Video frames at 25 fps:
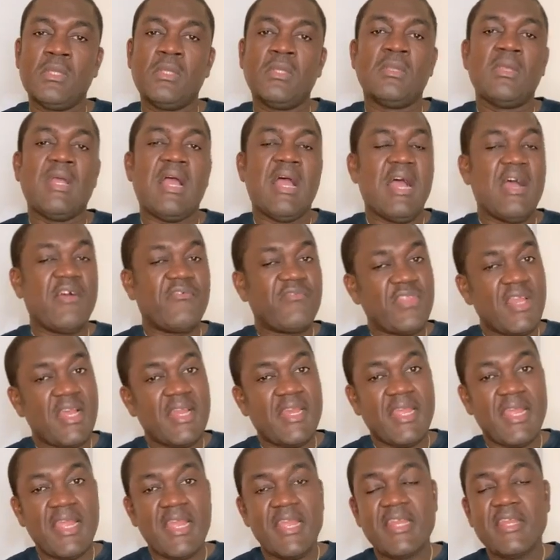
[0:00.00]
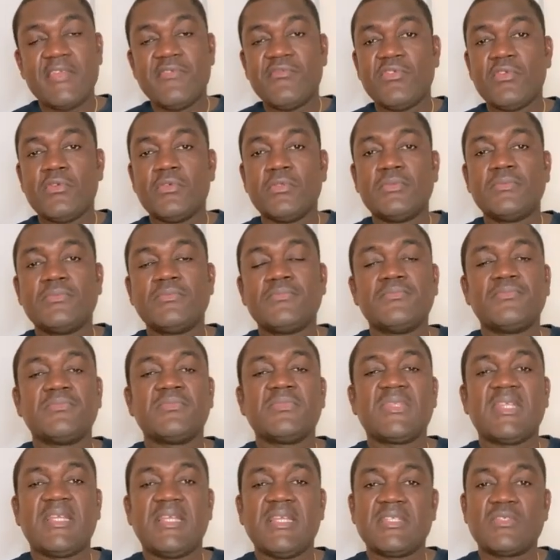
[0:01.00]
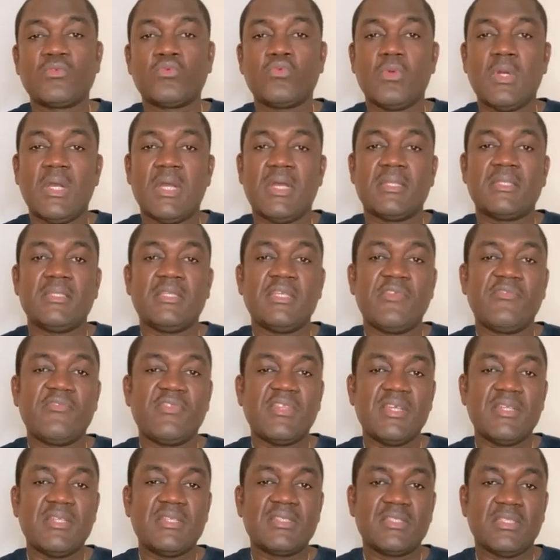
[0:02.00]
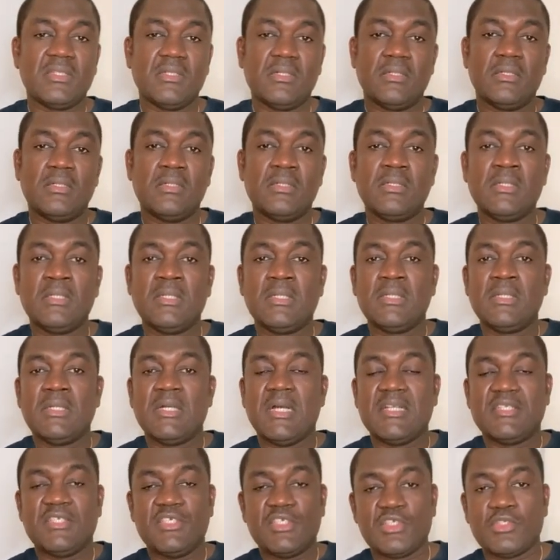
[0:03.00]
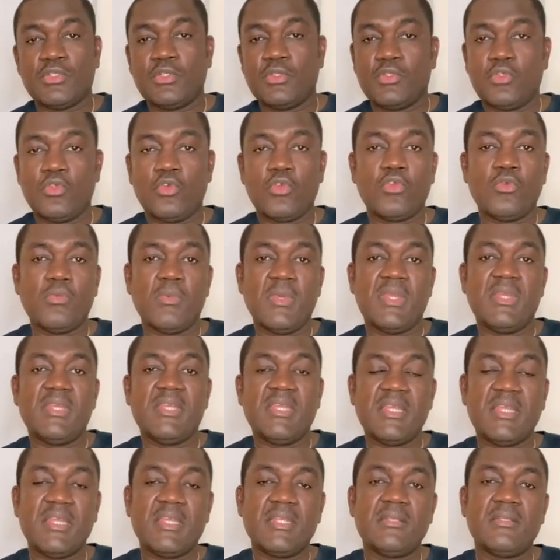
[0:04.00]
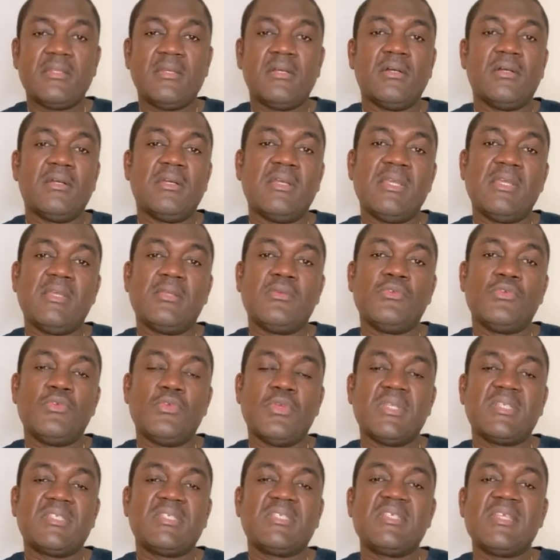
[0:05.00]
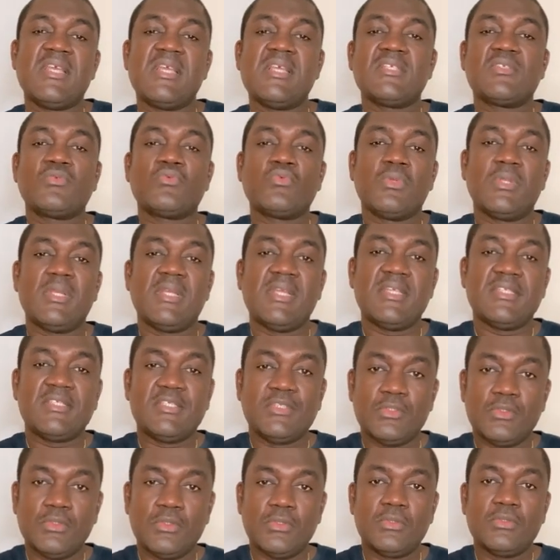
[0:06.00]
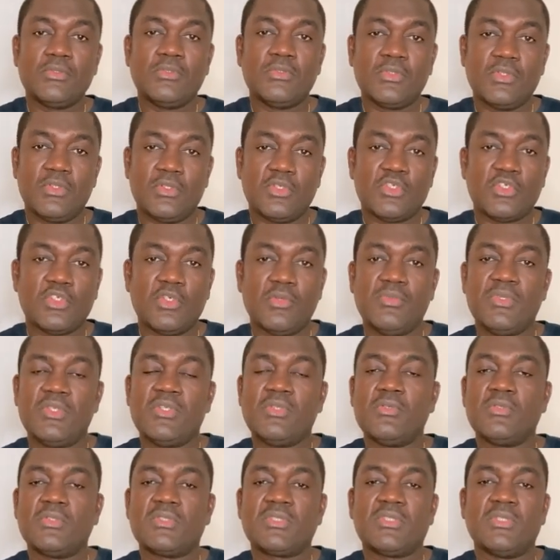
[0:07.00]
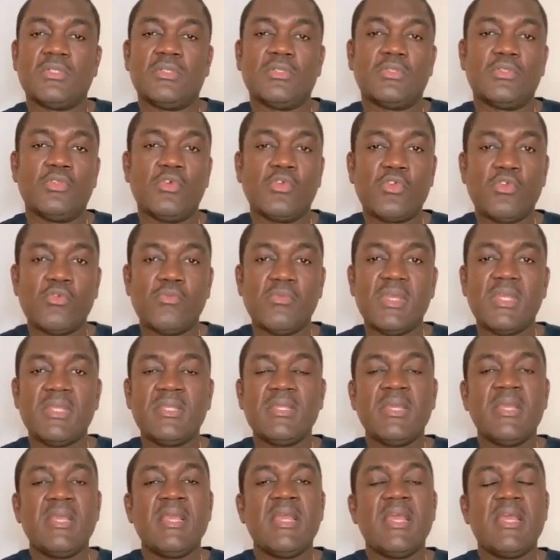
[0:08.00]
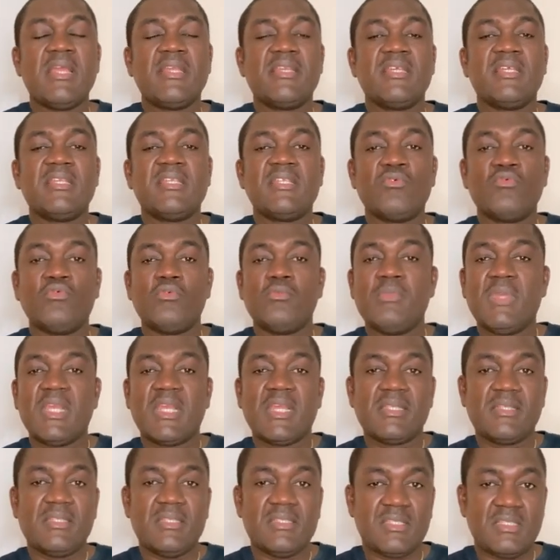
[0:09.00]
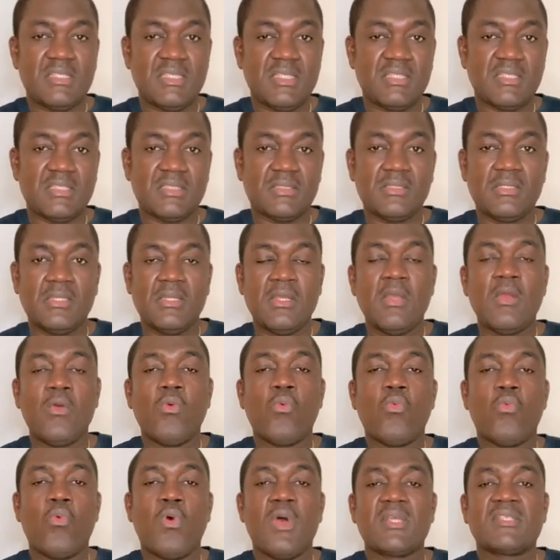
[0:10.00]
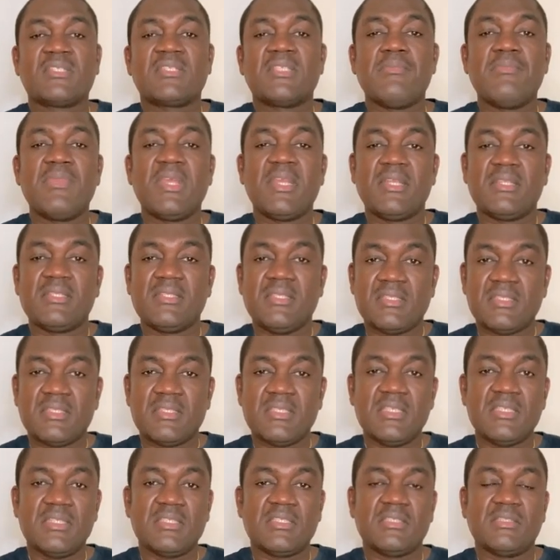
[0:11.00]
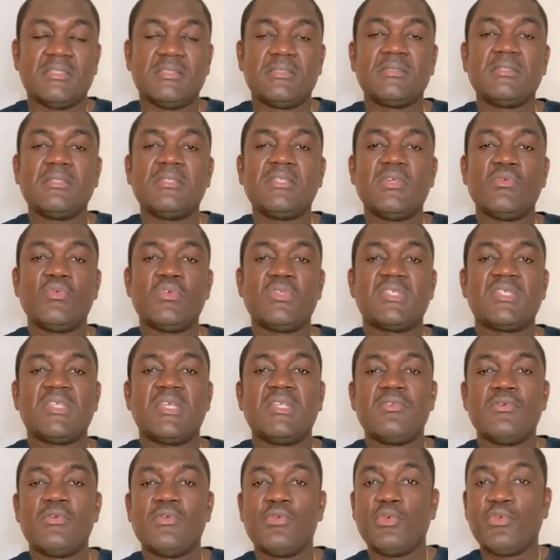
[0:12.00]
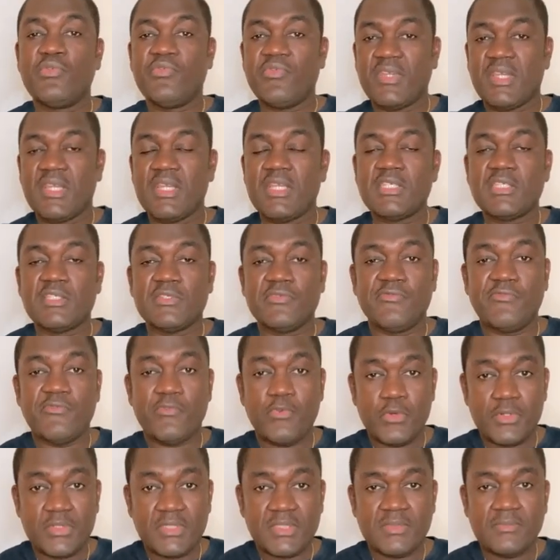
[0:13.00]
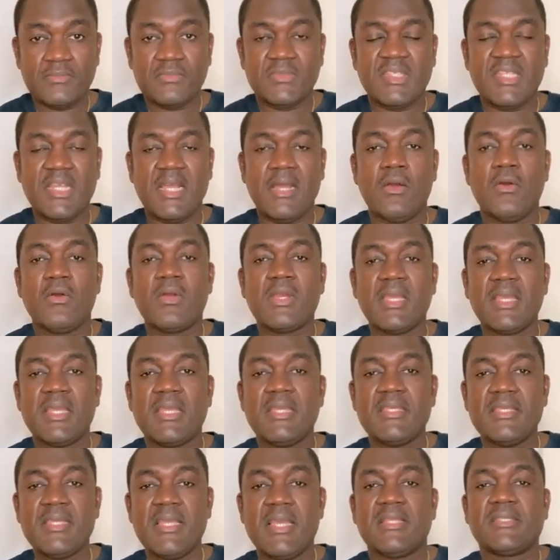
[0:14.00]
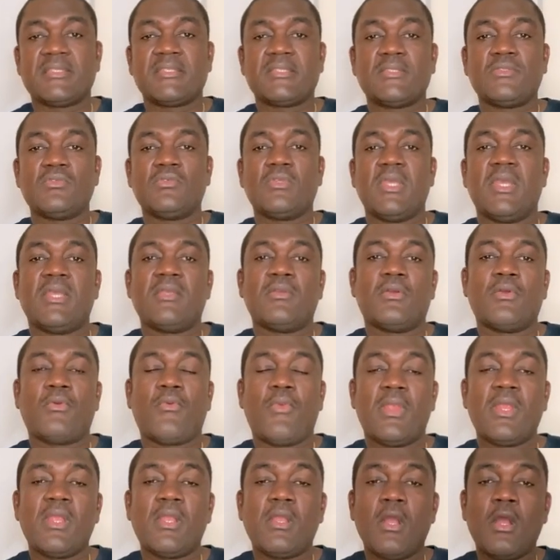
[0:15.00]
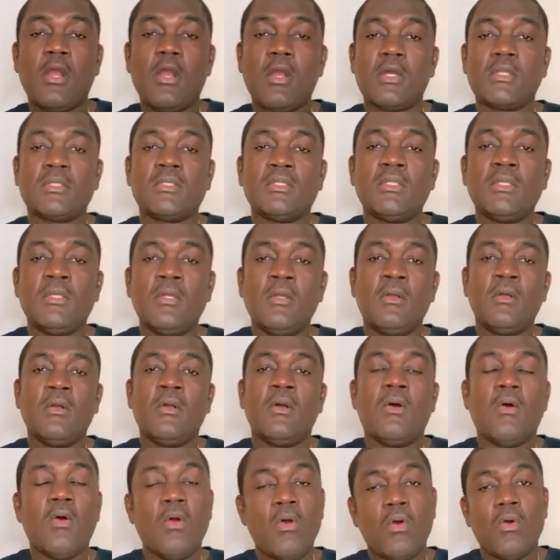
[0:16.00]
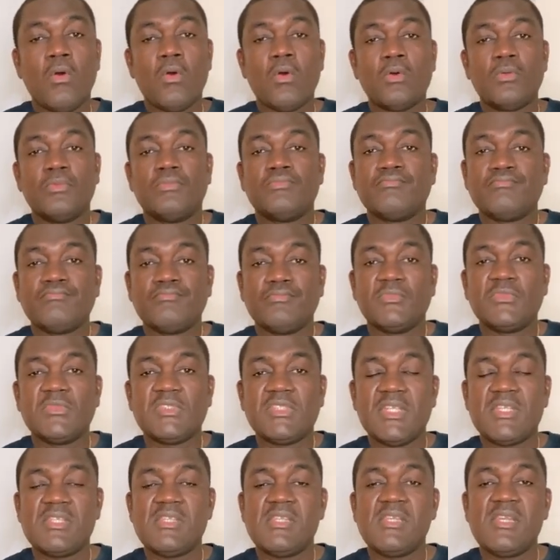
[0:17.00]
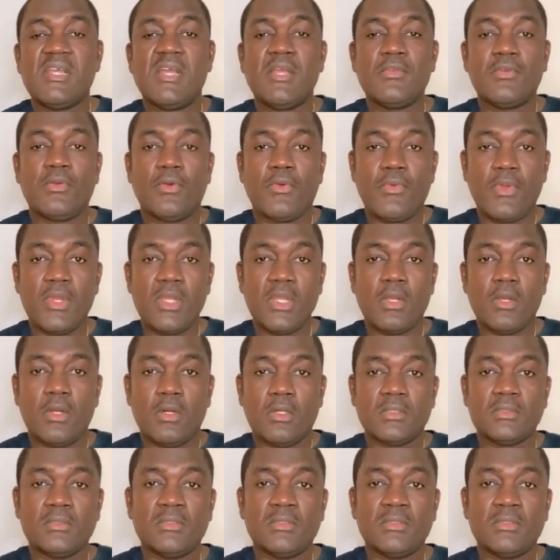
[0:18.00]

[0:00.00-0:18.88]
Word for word: After the interview, guess what? If there is an additional document needed, USCIS will let you know. You're going to submit those documents, and then they will make a decision. Once they made a decision, they will send you a notification first that, okay, yes, you got your green card, or they deny your green card.